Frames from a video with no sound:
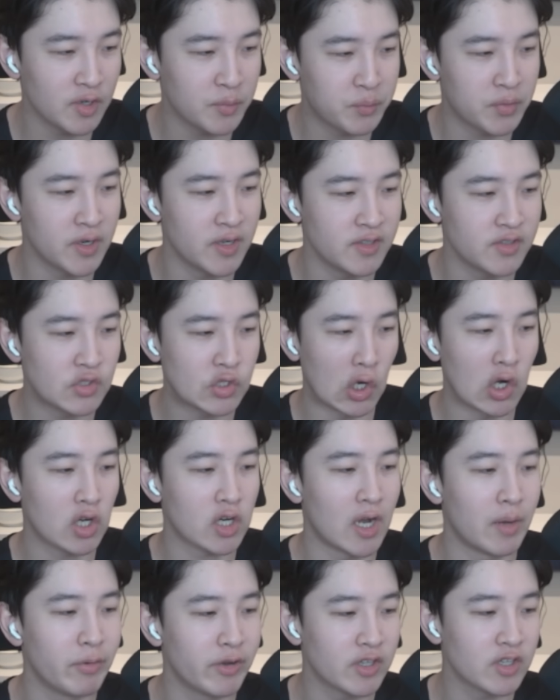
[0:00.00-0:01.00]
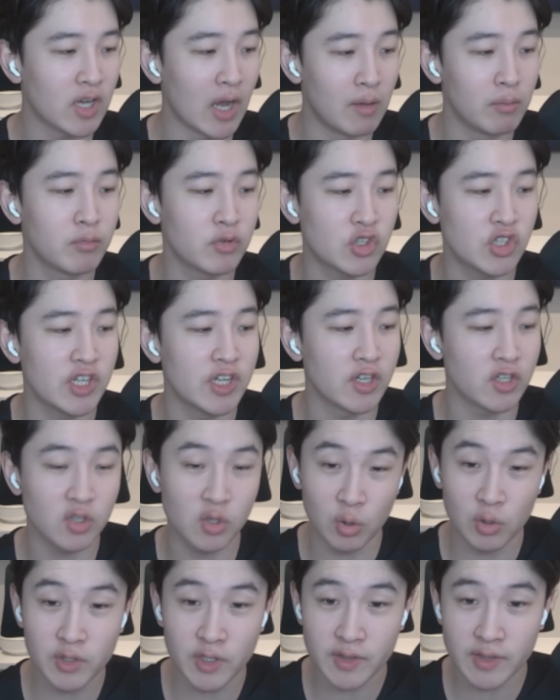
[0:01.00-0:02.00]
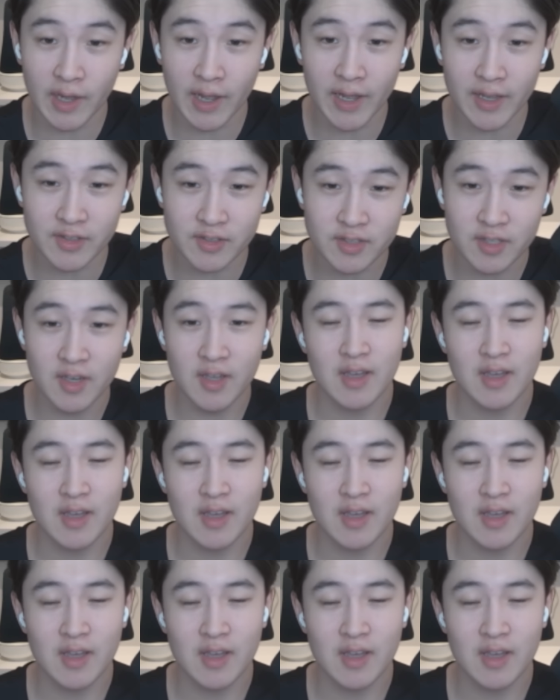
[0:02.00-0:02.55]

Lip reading: Prince, Dark Goblin, Goblin Machine, and Golden Knight